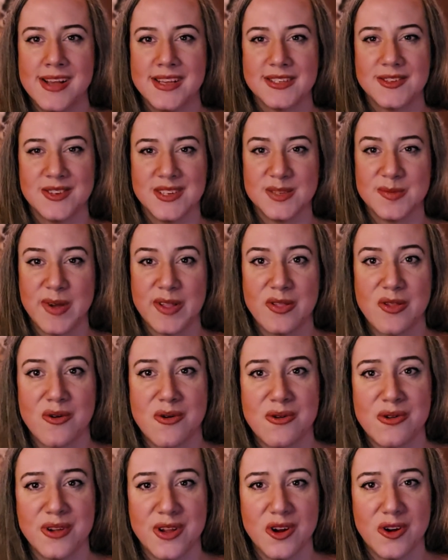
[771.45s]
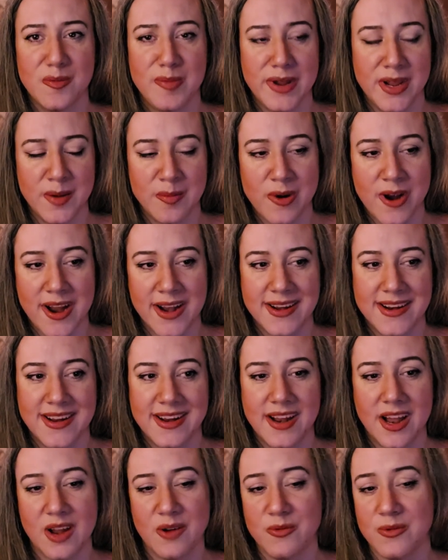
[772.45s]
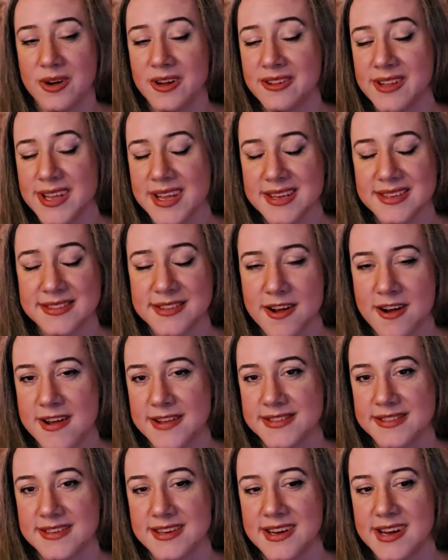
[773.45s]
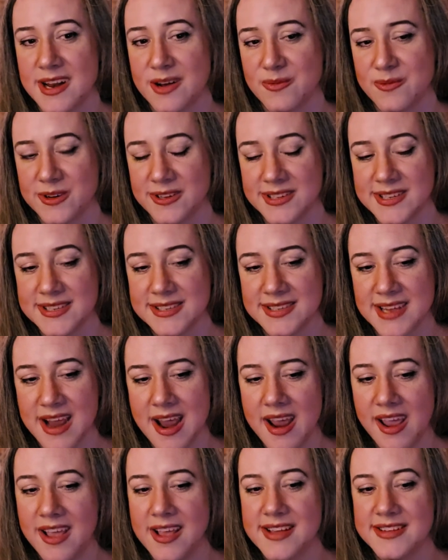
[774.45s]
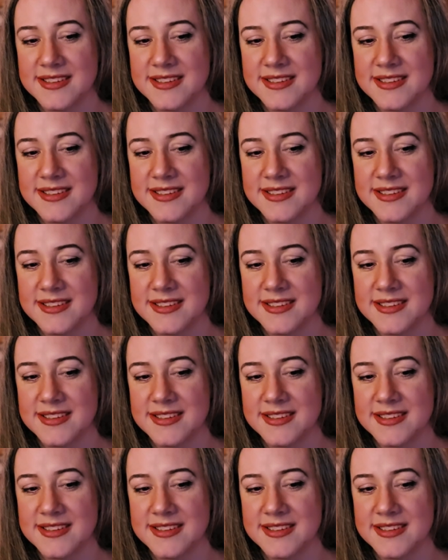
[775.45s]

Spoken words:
So I spent the whole year being pregnant and really exhausted and really sick.